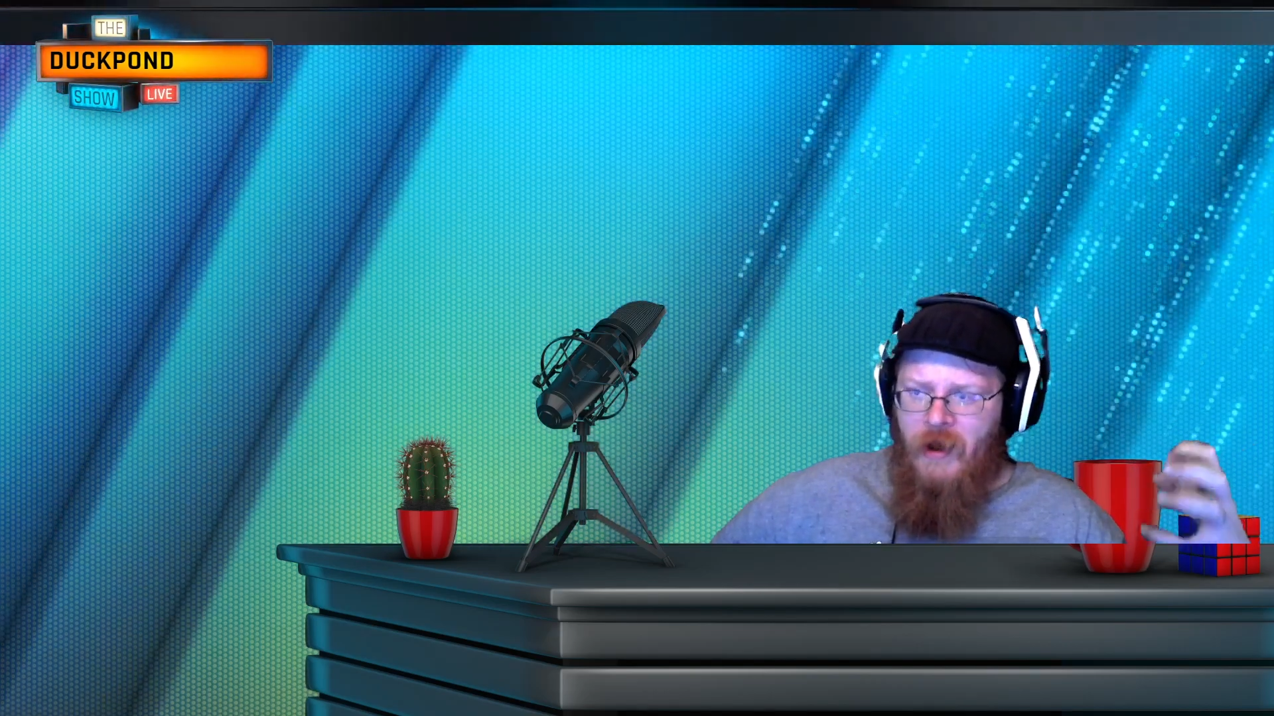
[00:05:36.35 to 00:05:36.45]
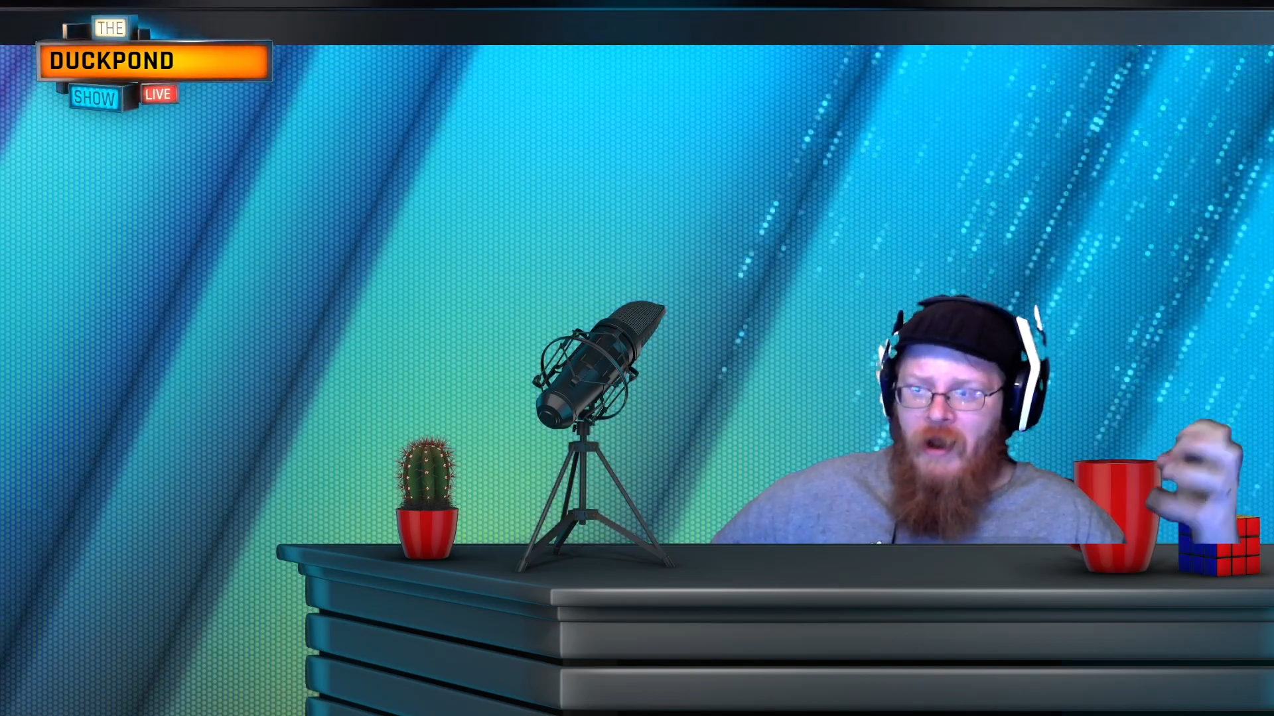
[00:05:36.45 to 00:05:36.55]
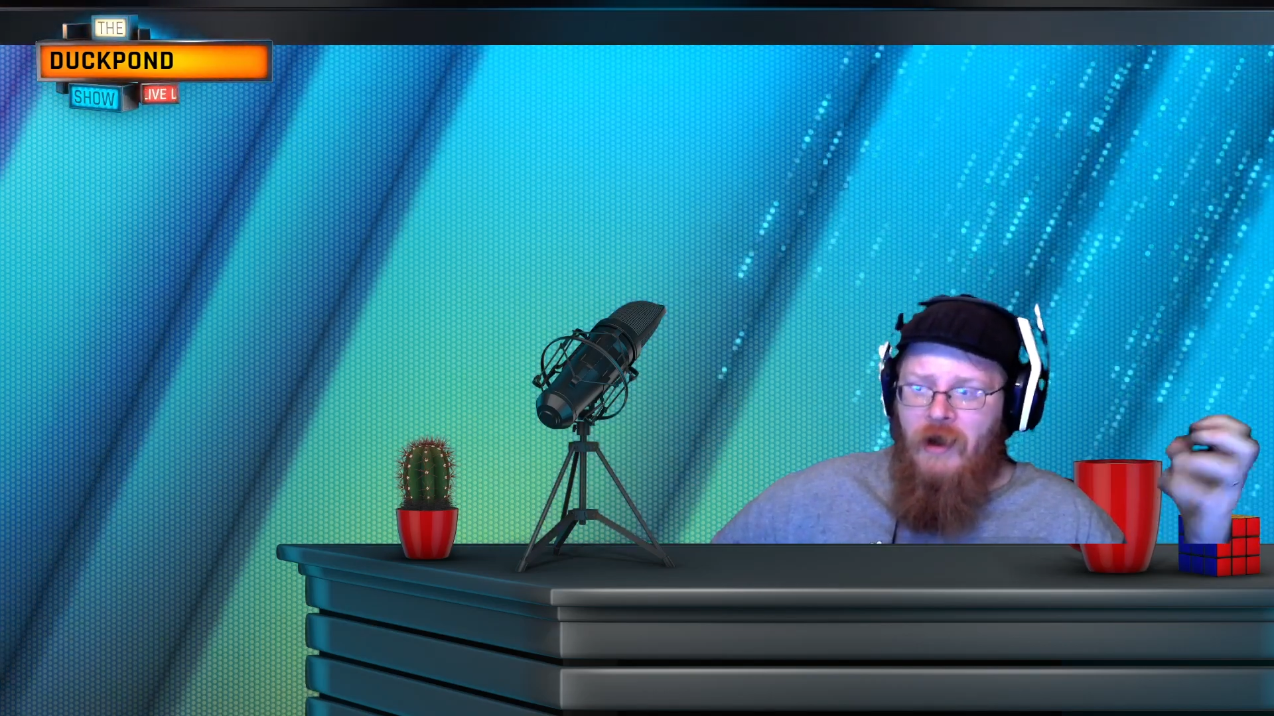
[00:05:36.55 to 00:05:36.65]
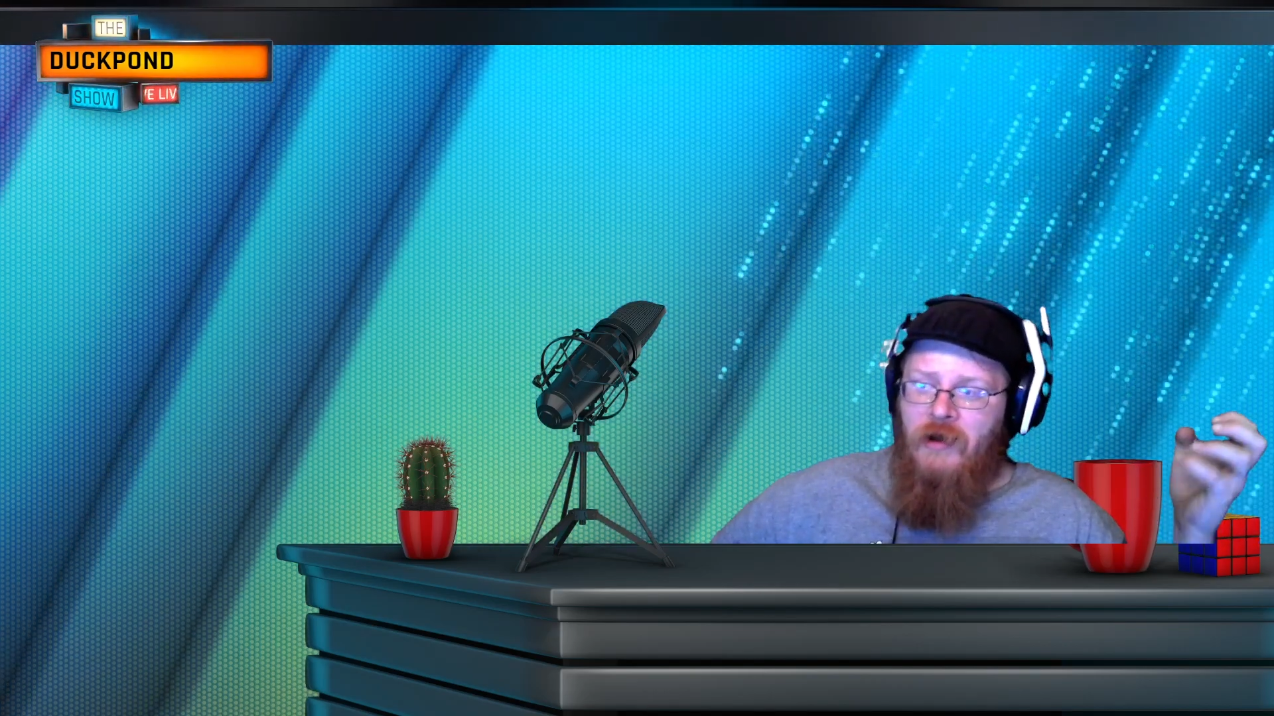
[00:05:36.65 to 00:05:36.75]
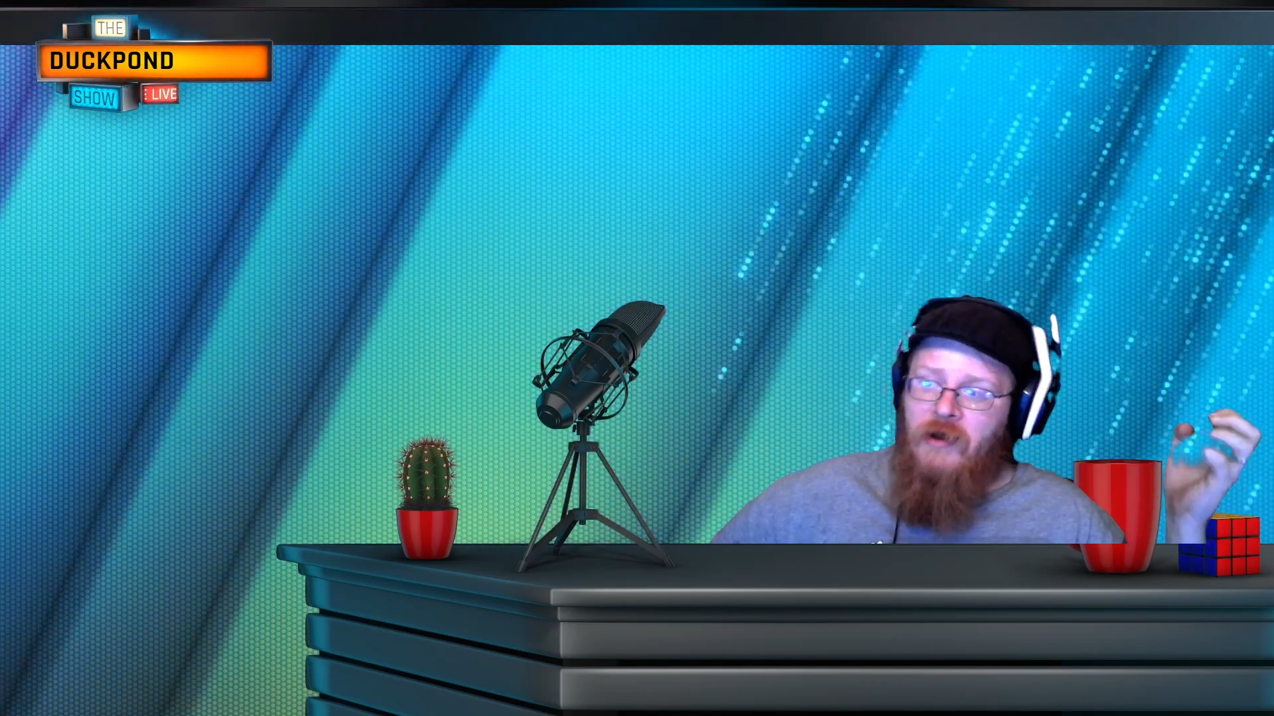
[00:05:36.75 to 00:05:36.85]

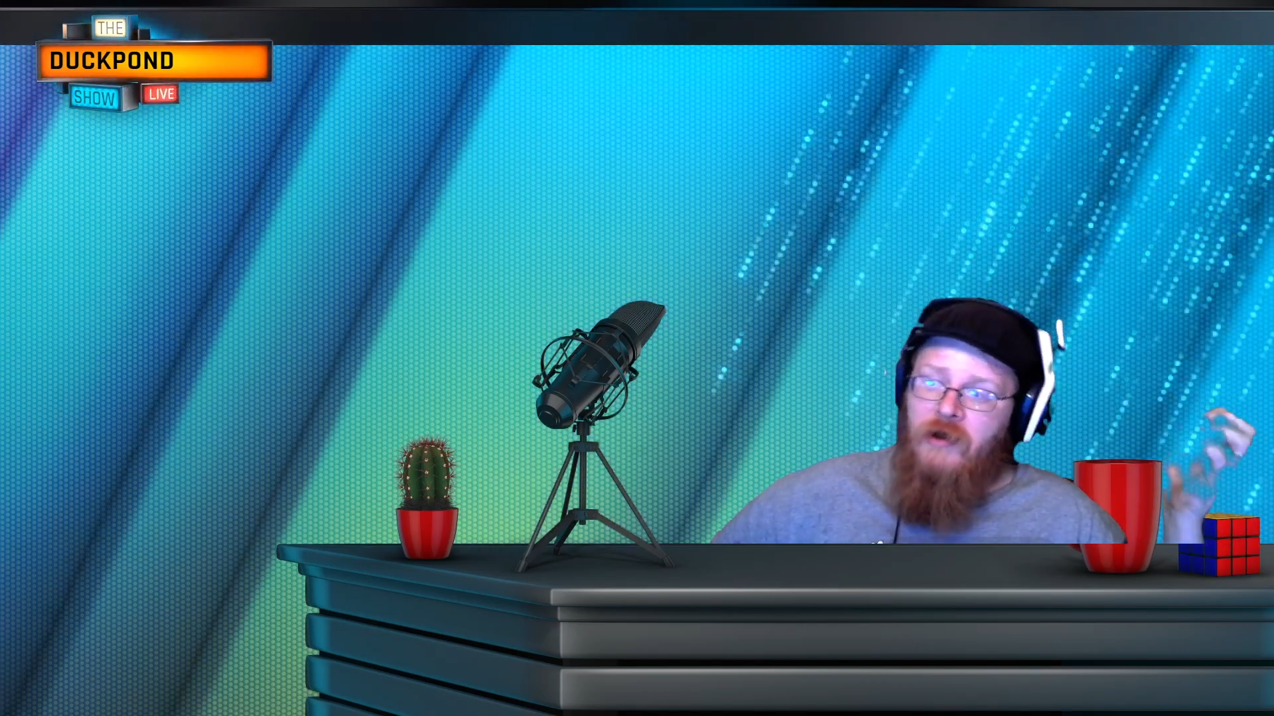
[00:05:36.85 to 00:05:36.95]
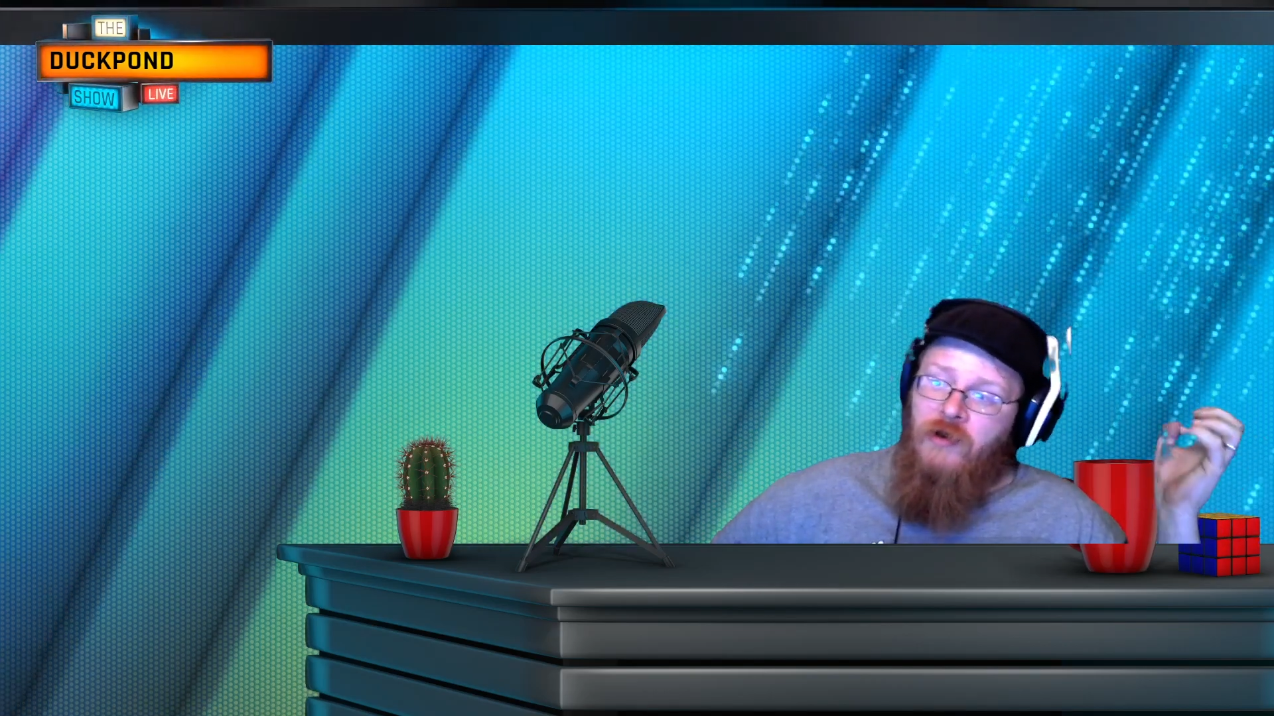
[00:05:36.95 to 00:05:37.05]
and it can